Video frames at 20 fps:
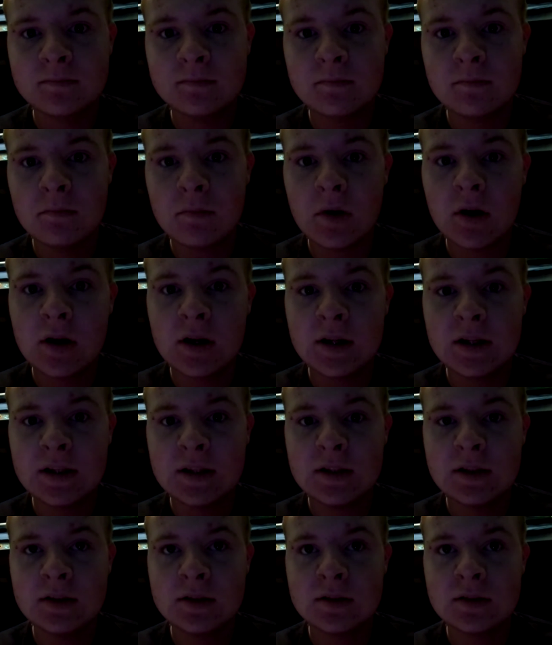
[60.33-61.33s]

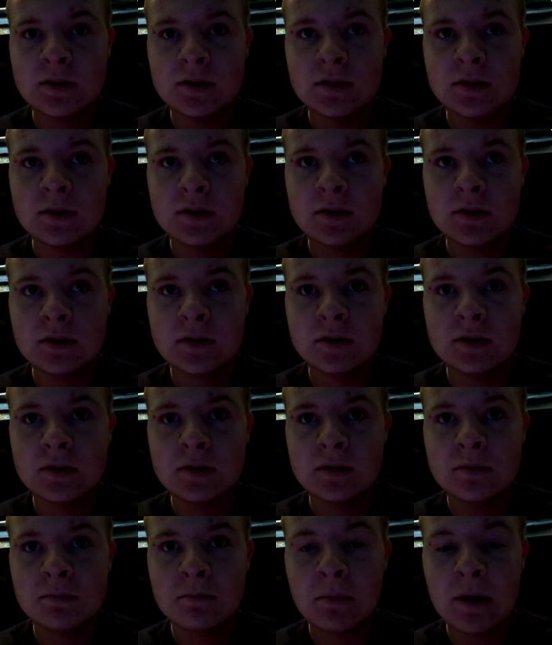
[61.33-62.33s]
My
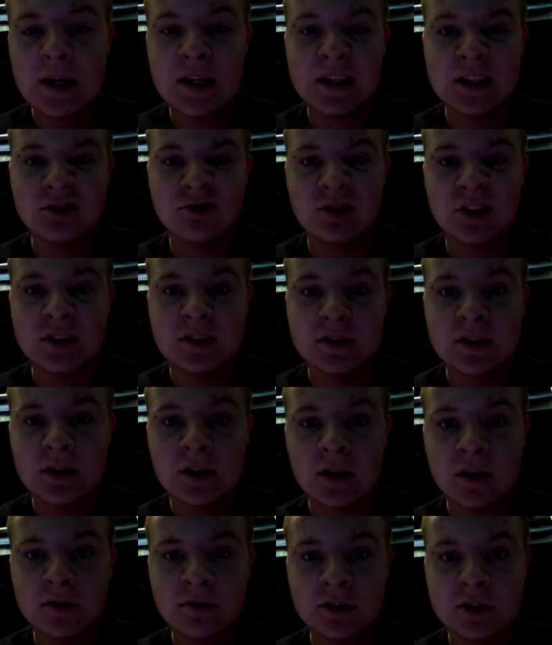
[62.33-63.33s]
main interests in
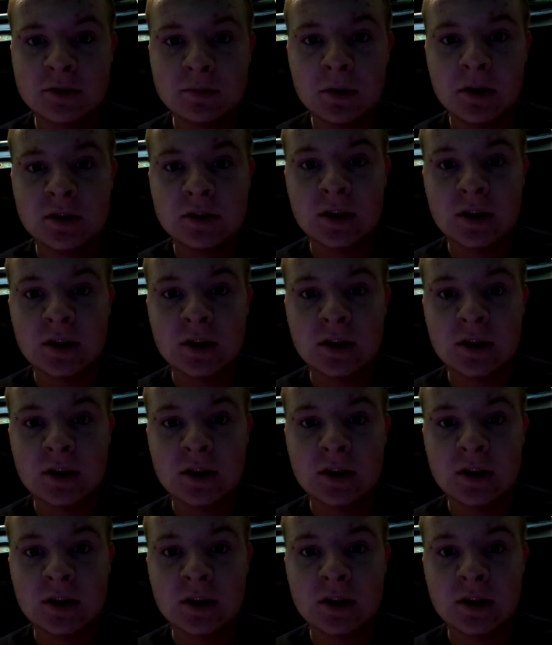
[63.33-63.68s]
life, I suppose, are